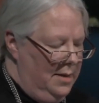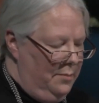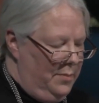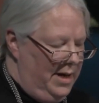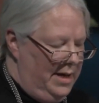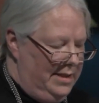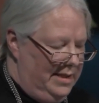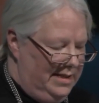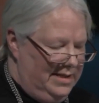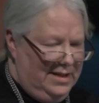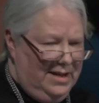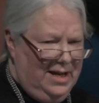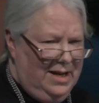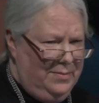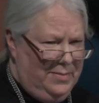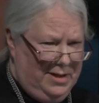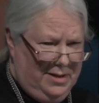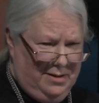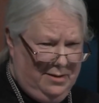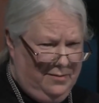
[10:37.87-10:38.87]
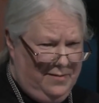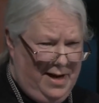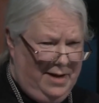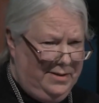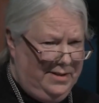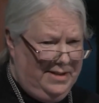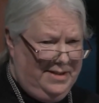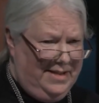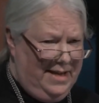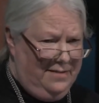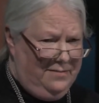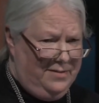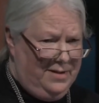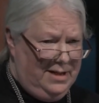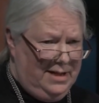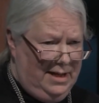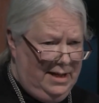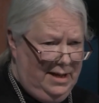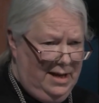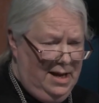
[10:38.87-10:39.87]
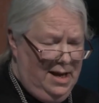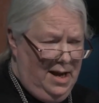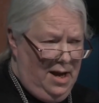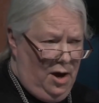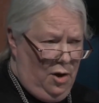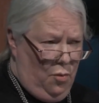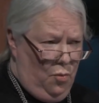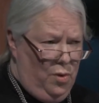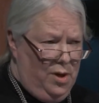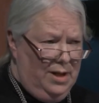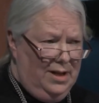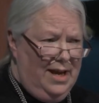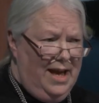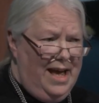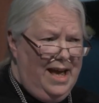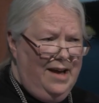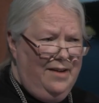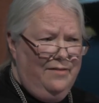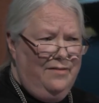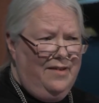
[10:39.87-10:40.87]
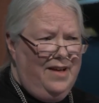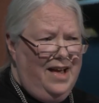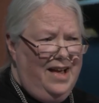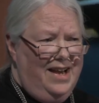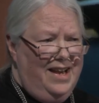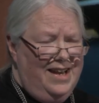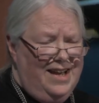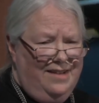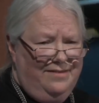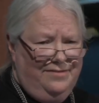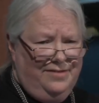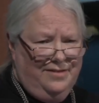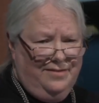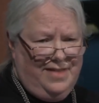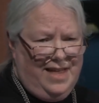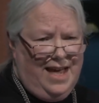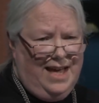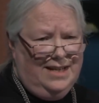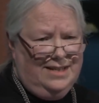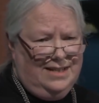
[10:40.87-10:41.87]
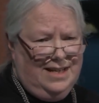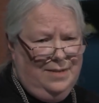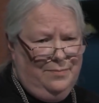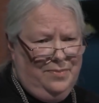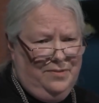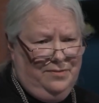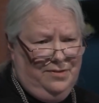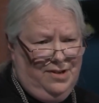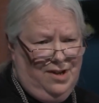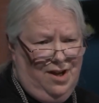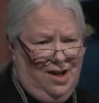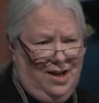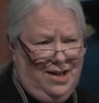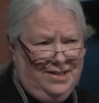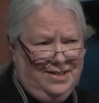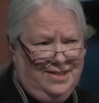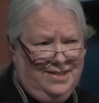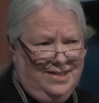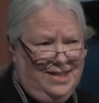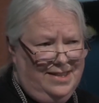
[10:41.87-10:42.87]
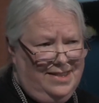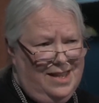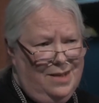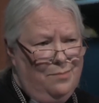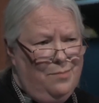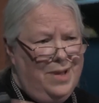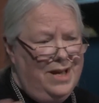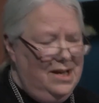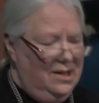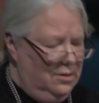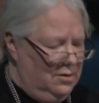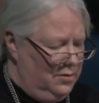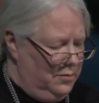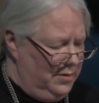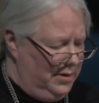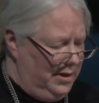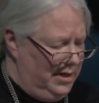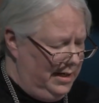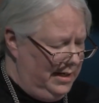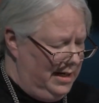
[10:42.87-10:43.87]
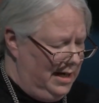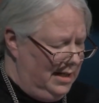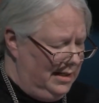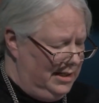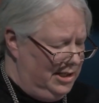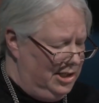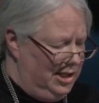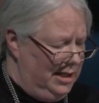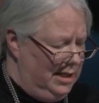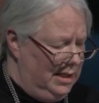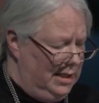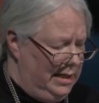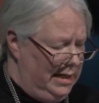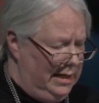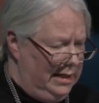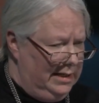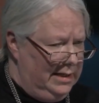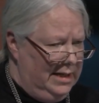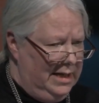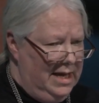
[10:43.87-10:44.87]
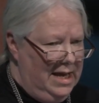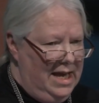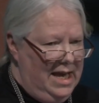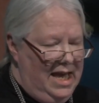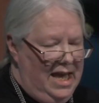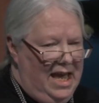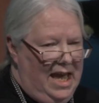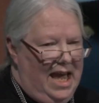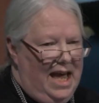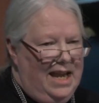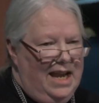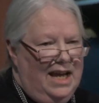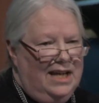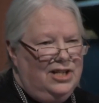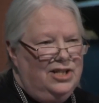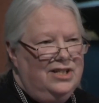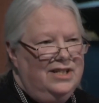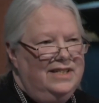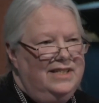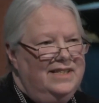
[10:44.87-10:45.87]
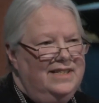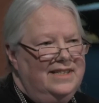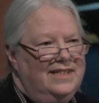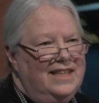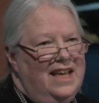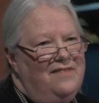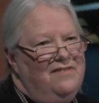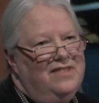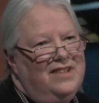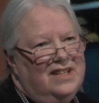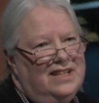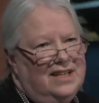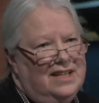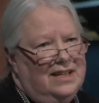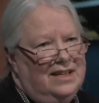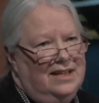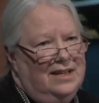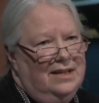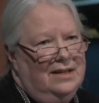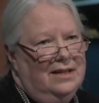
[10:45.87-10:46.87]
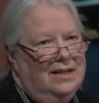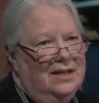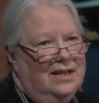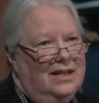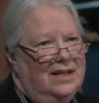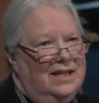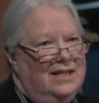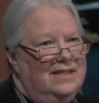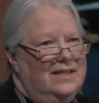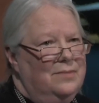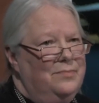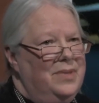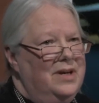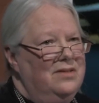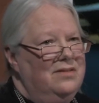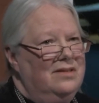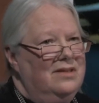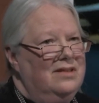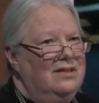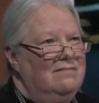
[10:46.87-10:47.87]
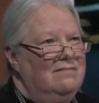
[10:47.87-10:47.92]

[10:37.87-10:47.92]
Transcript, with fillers: by the time they're around 70, will have enough of that type of loss that they might go to an audiology clinic. And actually, 70 is about